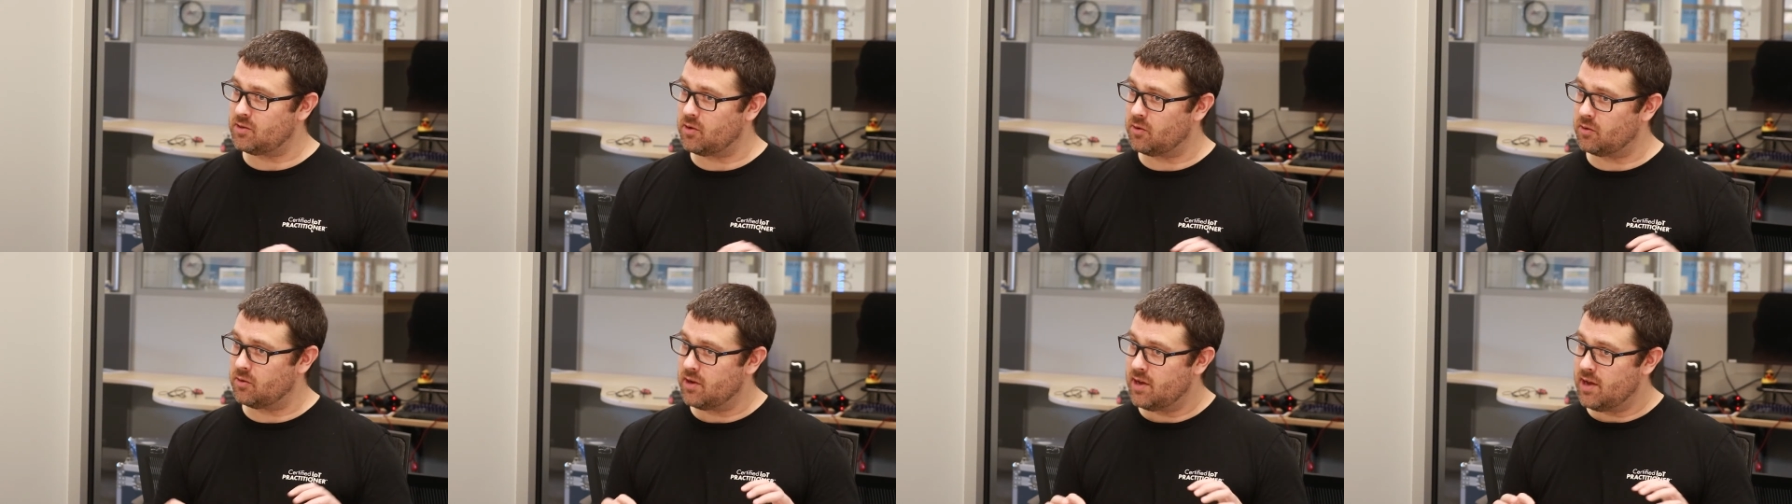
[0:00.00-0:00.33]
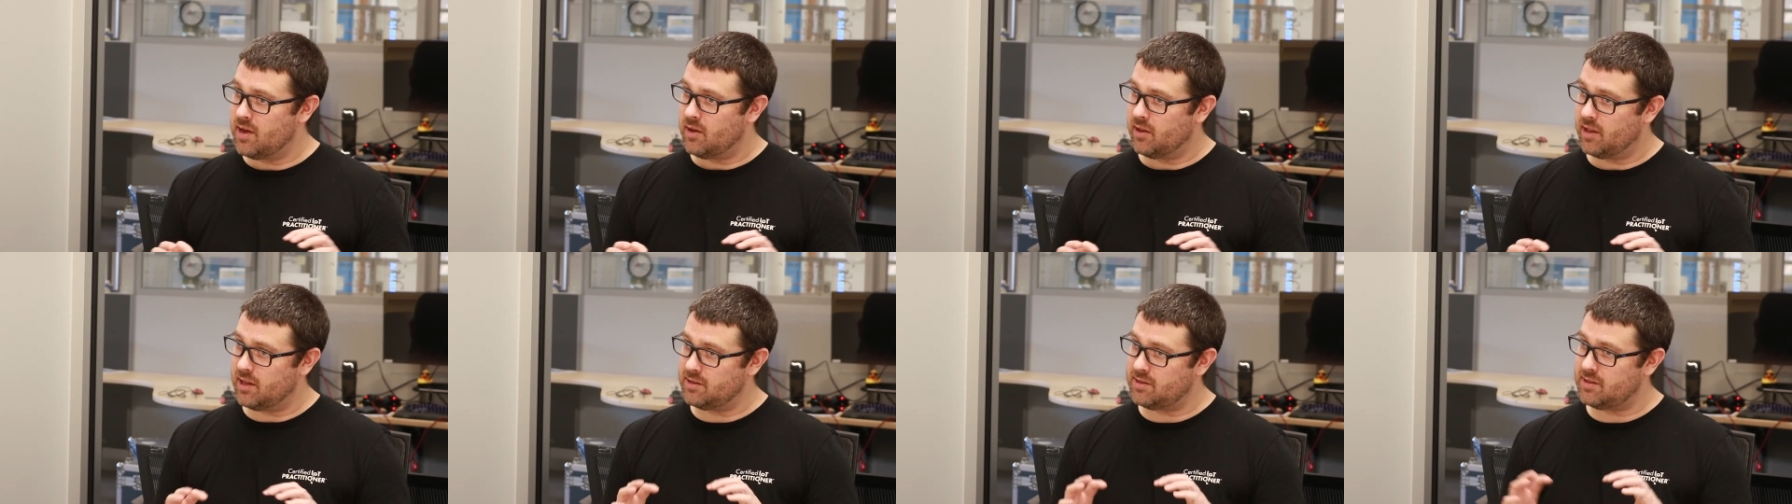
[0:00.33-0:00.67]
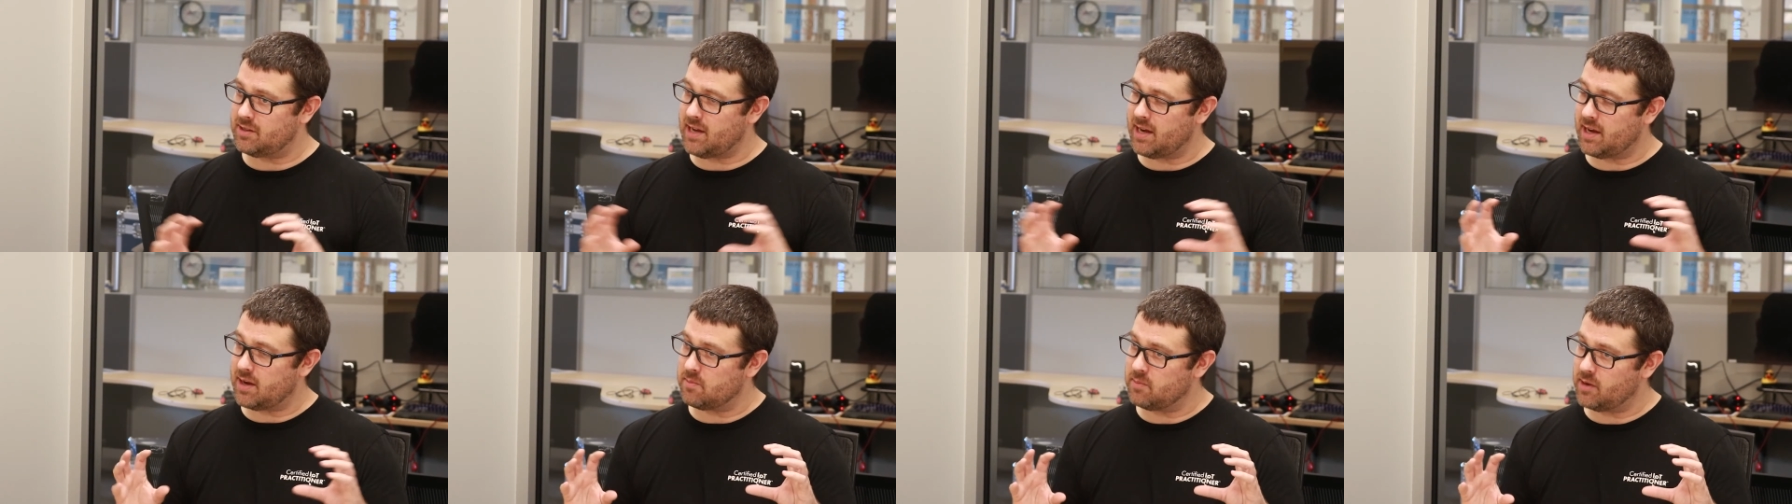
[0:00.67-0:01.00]
So let's
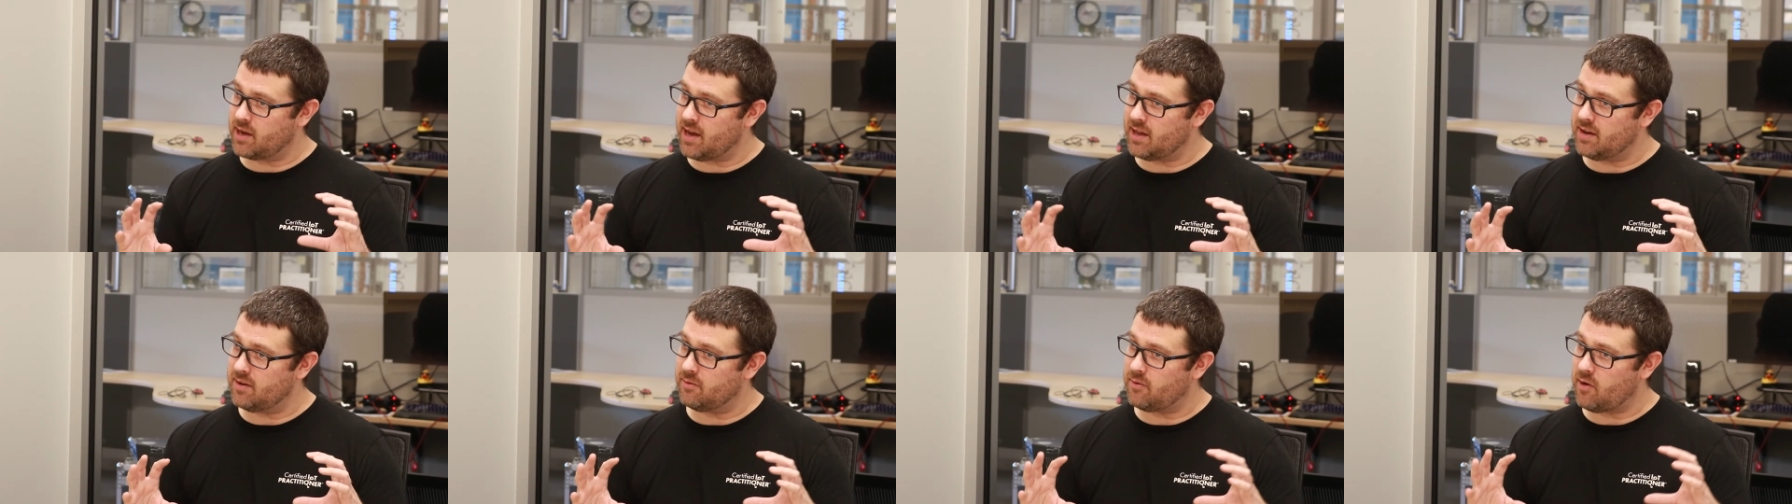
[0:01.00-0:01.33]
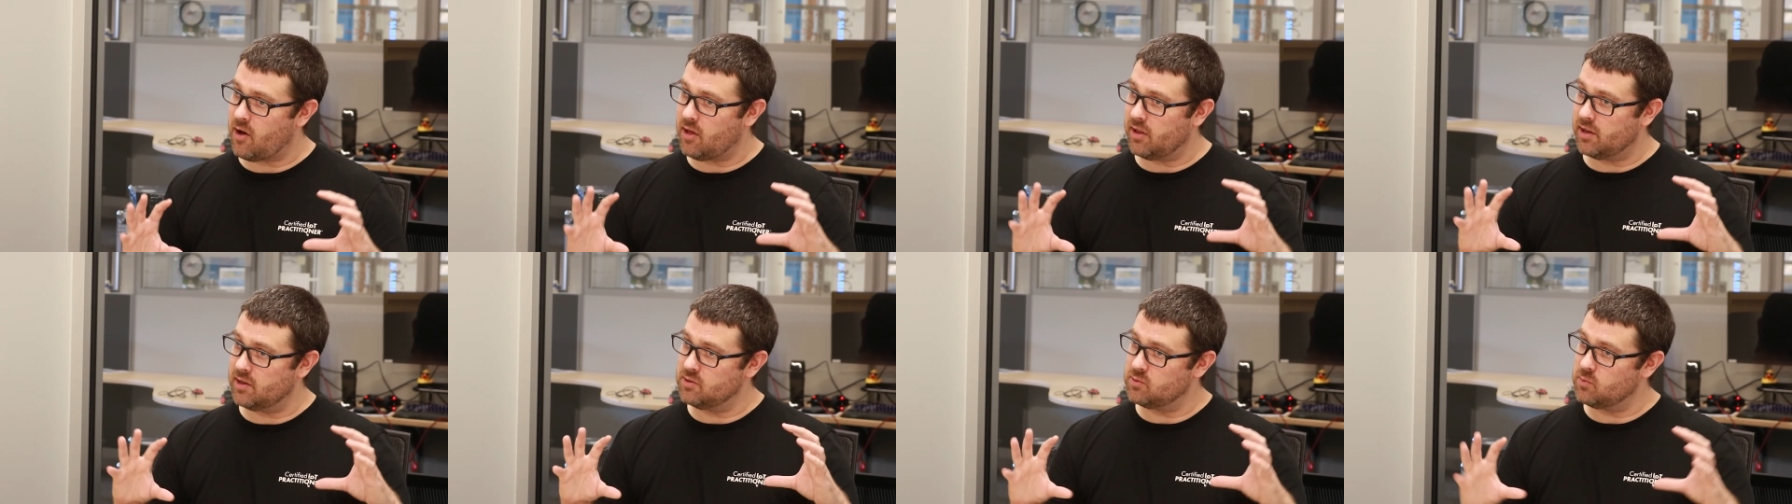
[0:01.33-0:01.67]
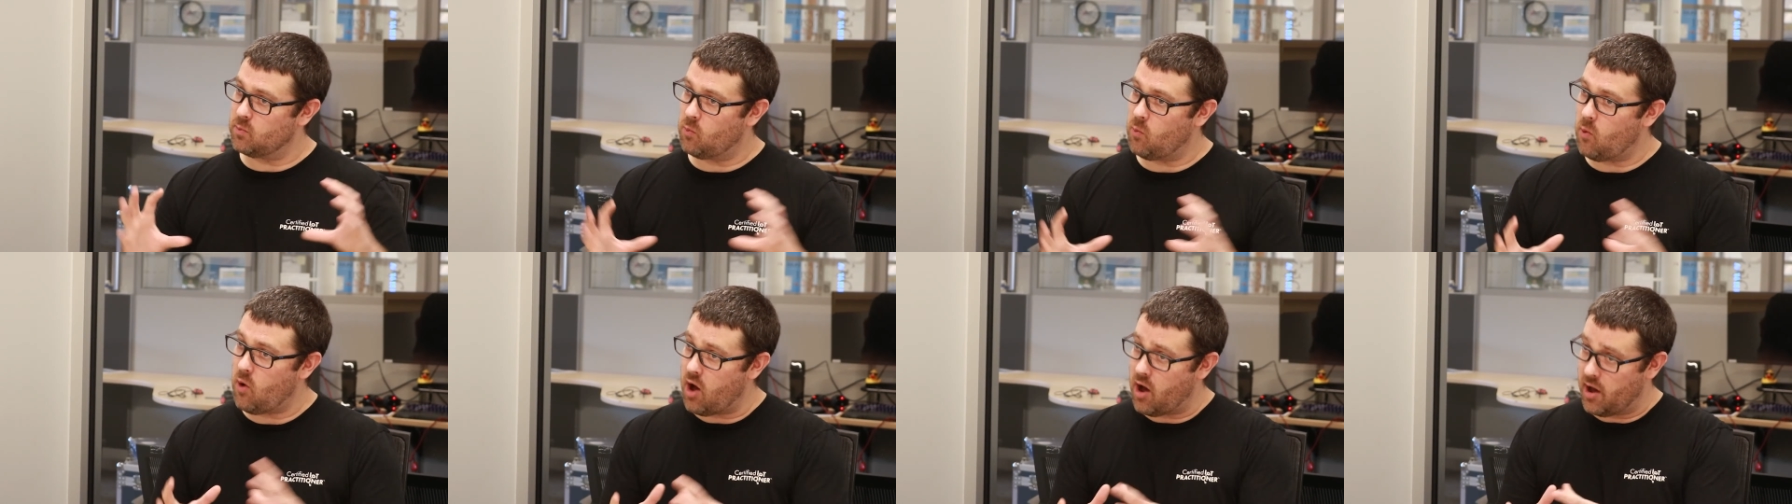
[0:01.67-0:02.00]
take them kind of all as
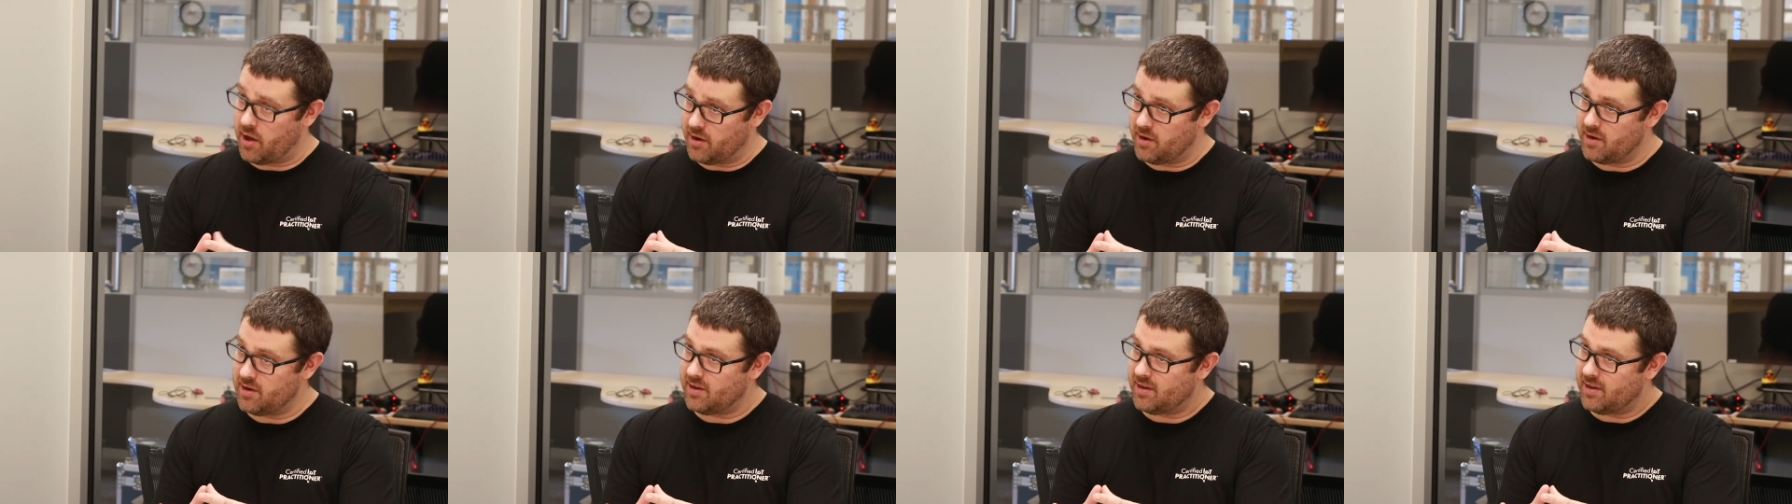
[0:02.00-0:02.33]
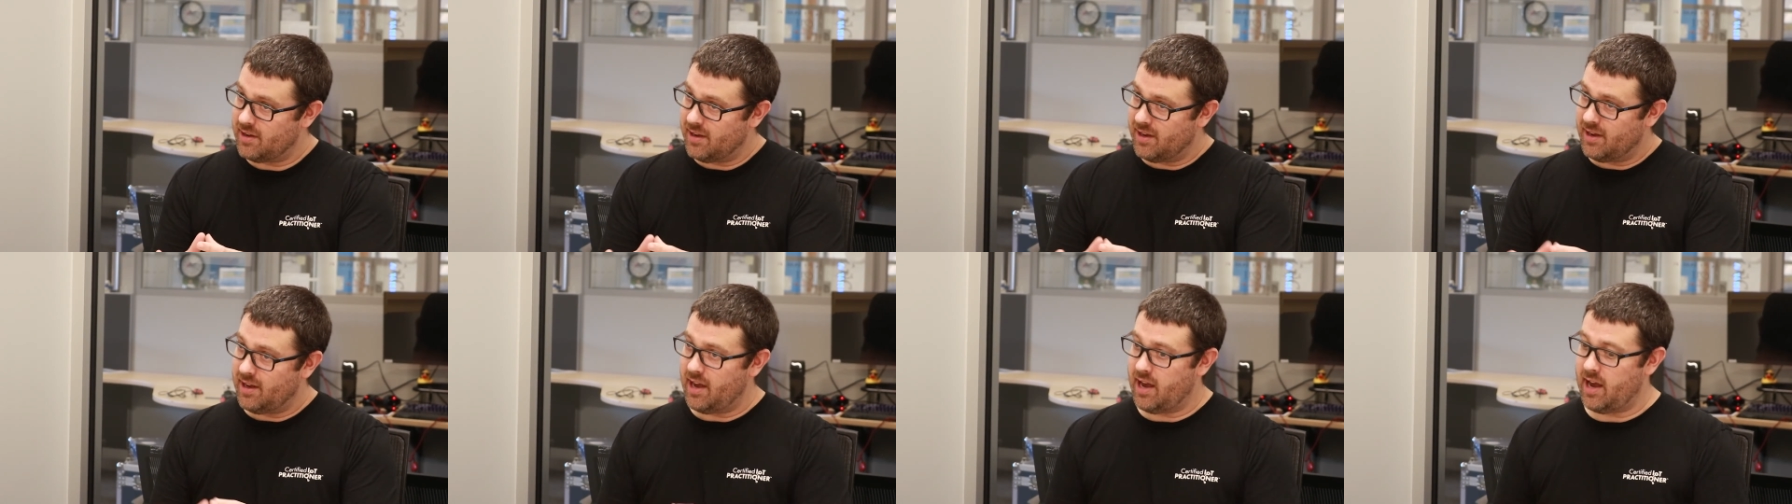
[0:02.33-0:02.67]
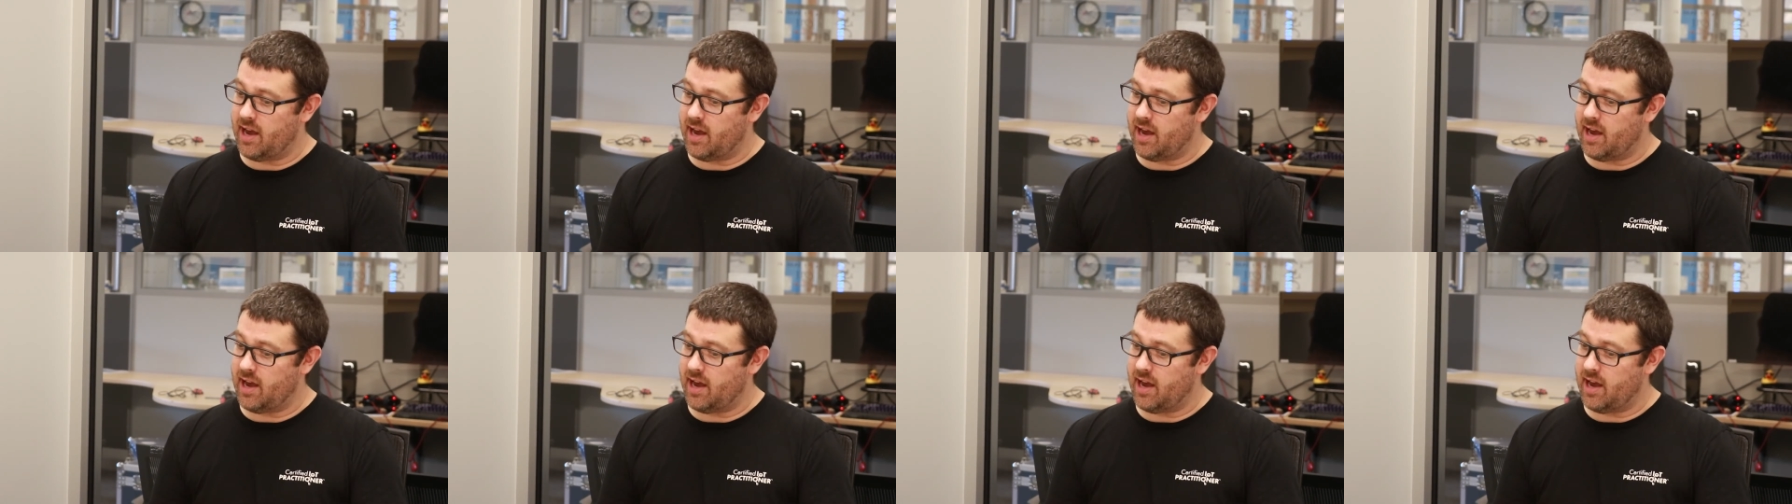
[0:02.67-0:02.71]
one